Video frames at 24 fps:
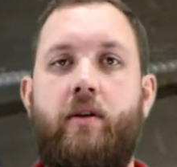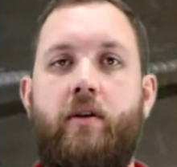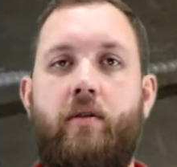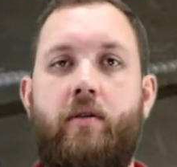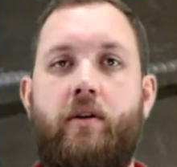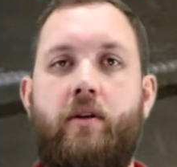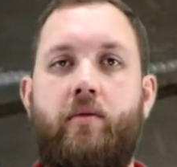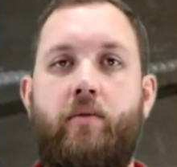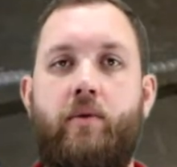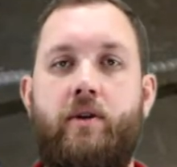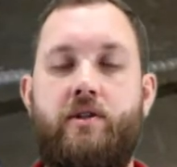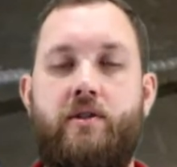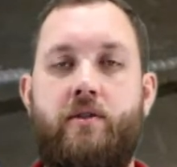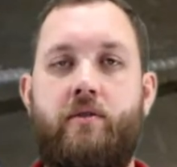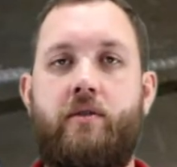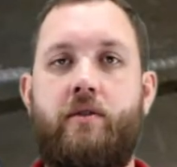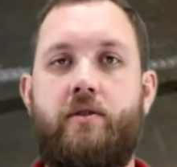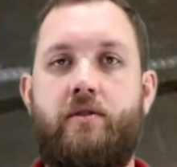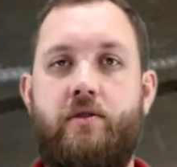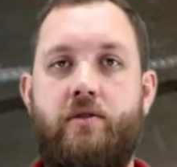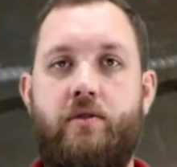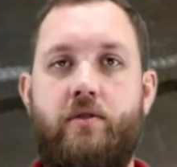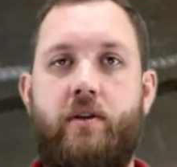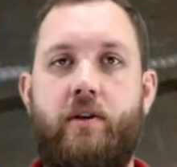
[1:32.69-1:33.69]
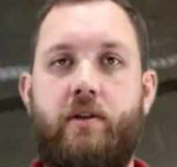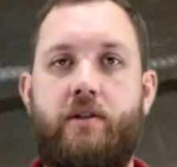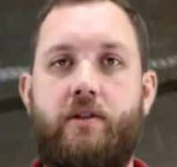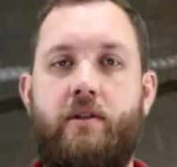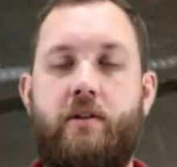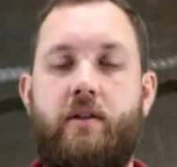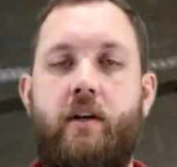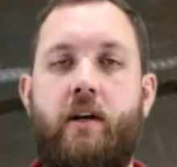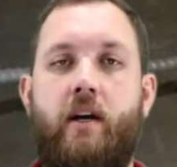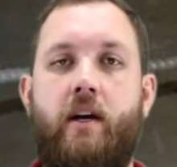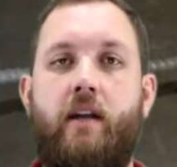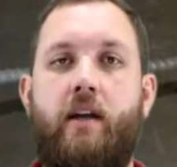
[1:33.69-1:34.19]
during the original
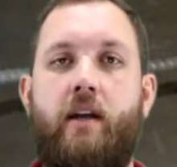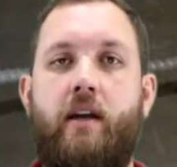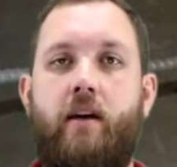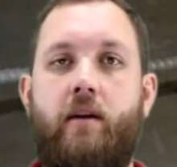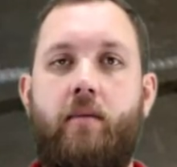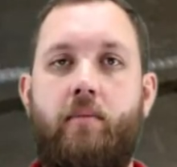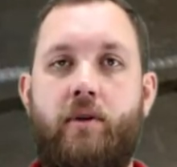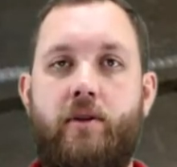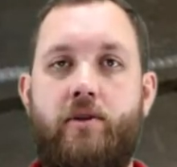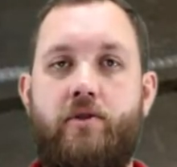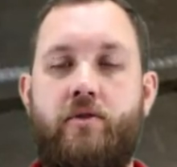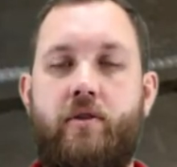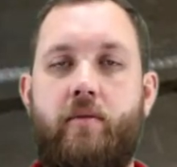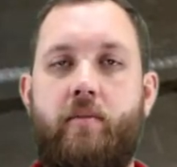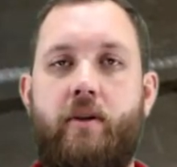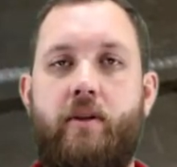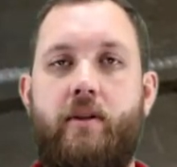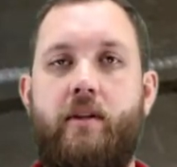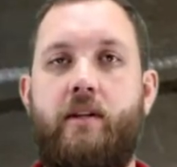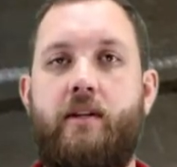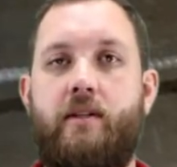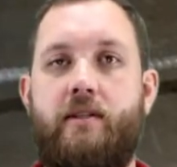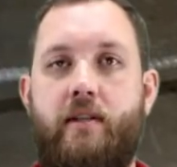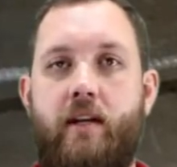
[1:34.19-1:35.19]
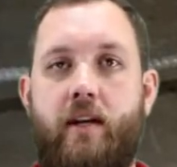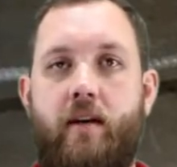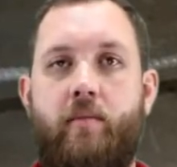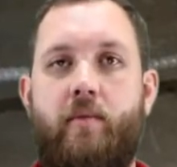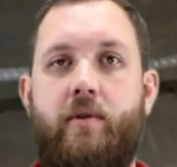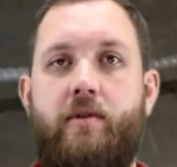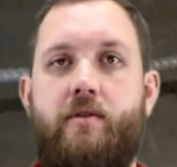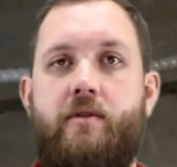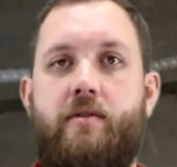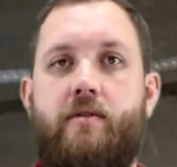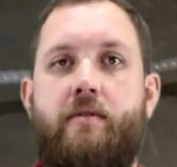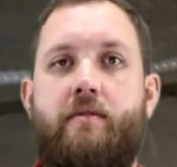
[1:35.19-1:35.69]
construction that helped contribute to this
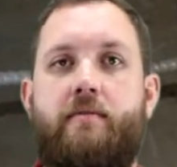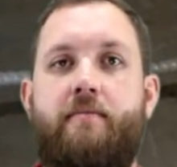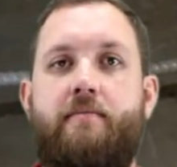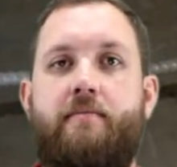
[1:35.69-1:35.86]
damage.